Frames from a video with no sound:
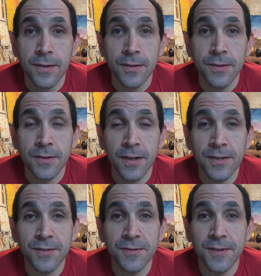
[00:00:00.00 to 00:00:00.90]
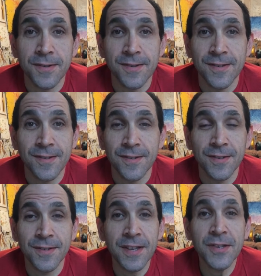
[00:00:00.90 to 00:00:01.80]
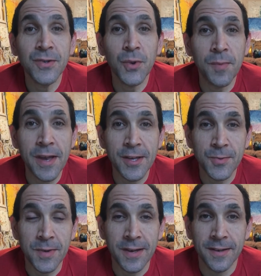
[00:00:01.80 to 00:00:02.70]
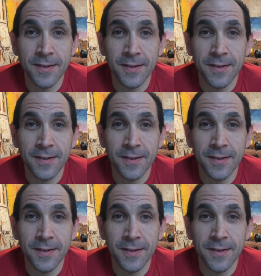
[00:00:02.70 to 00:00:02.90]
It just doesn't cease to amaze me